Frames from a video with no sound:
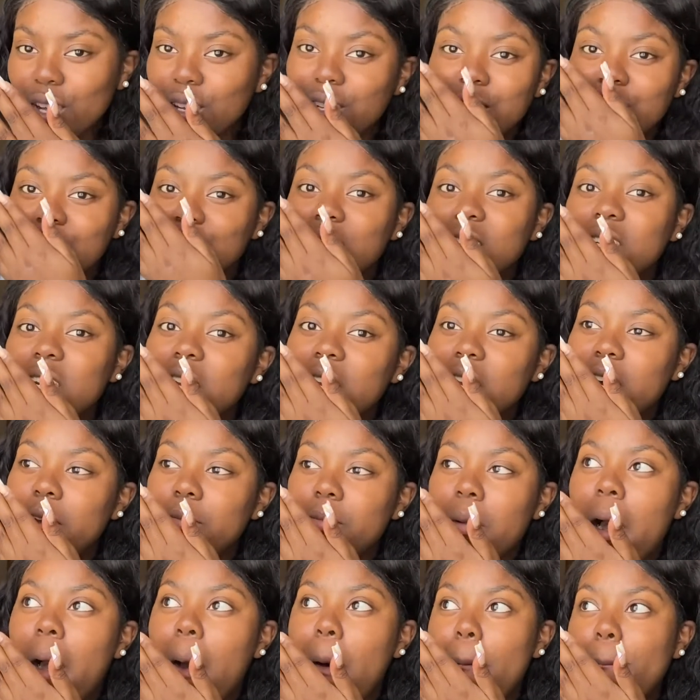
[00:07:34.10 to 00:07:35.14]

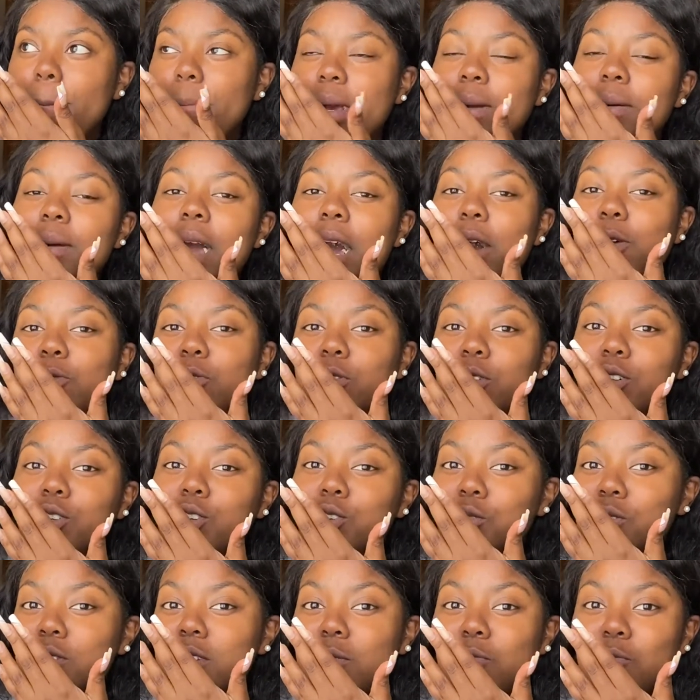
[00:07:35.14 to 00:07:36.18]
Disclaimer, maybe I will
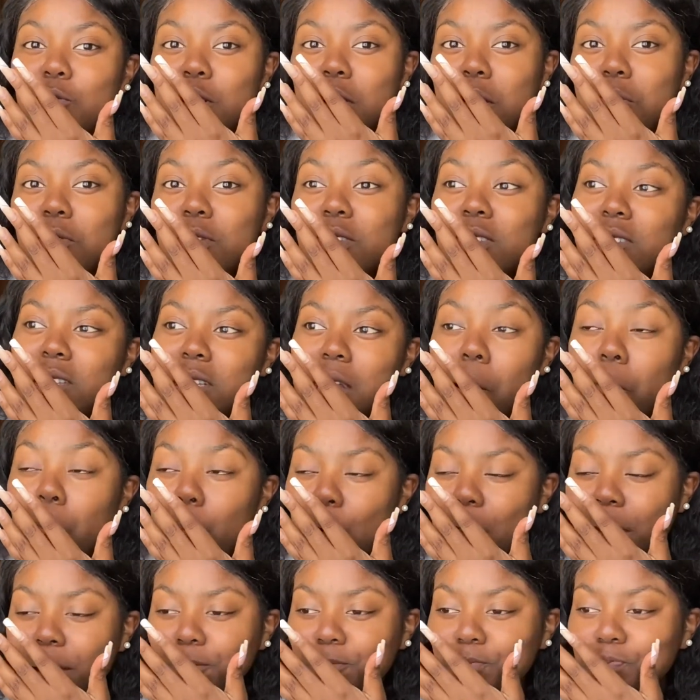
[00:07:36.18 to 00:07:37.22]
do them when I'm with
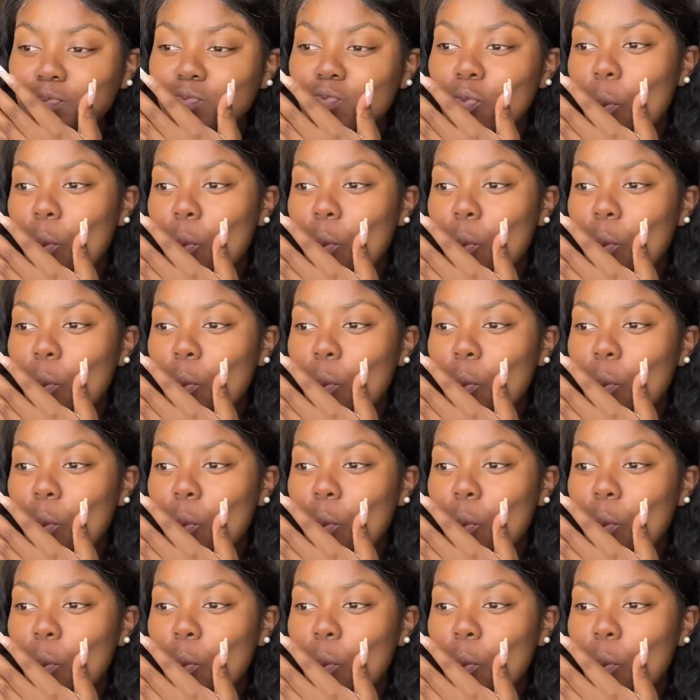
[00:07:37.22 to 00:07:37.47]
someone,